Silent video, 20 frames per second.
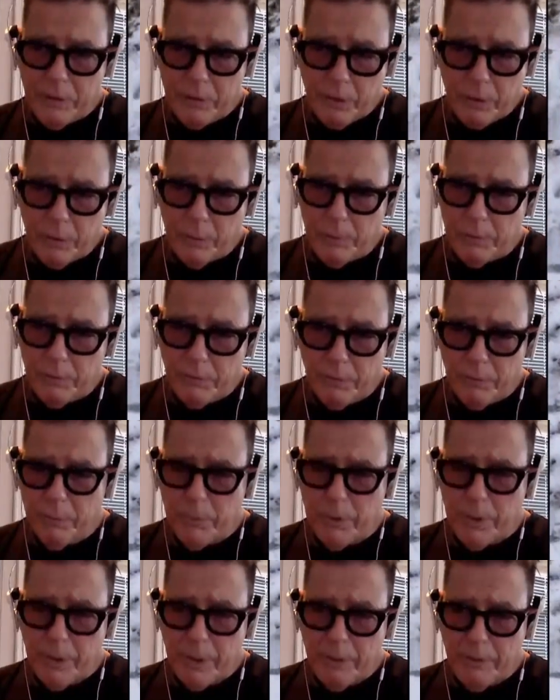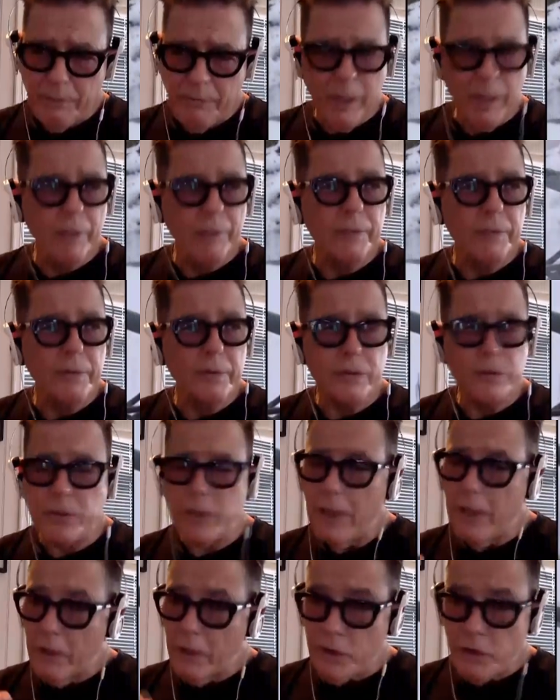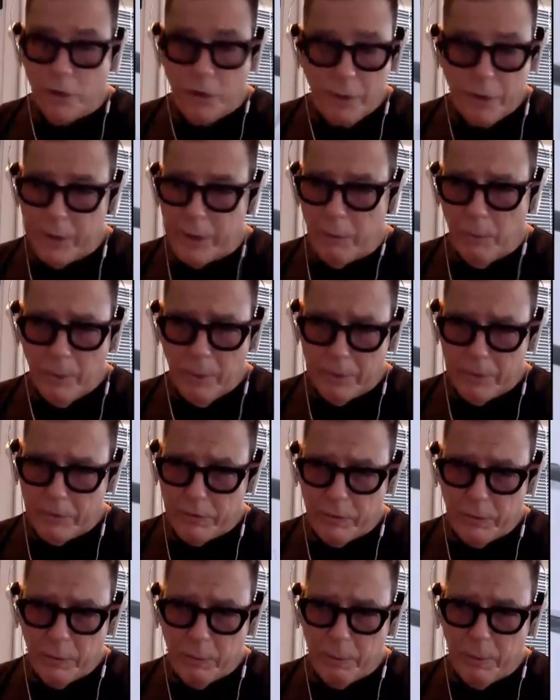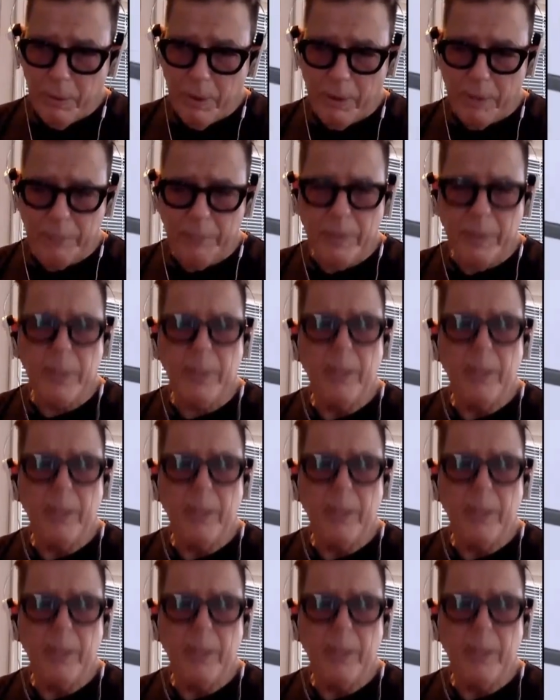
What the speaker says: troops from being involved in this. Turkey wants no part of it.